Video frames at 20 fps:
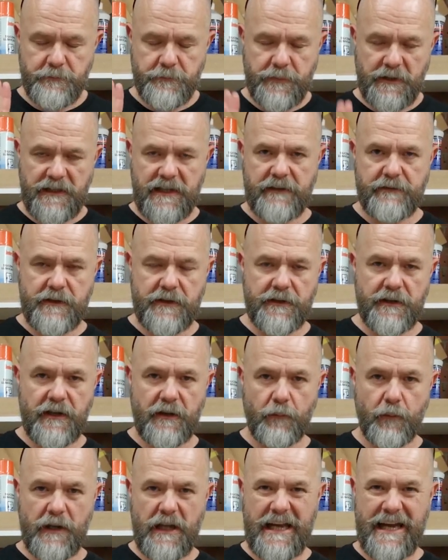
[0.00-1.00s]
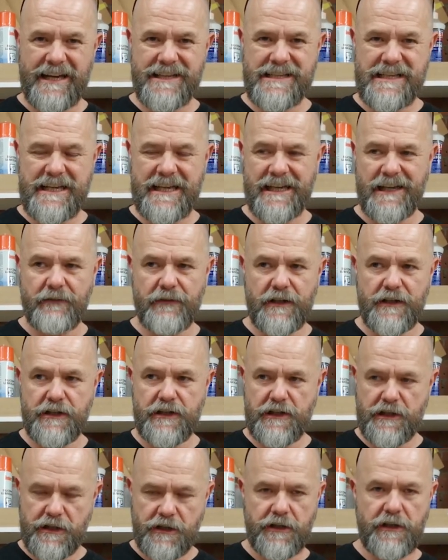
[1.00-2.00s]
believe it or not, we actually have a
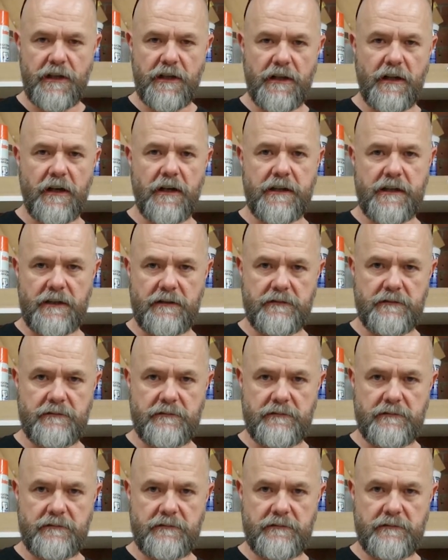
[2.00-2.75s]
new lock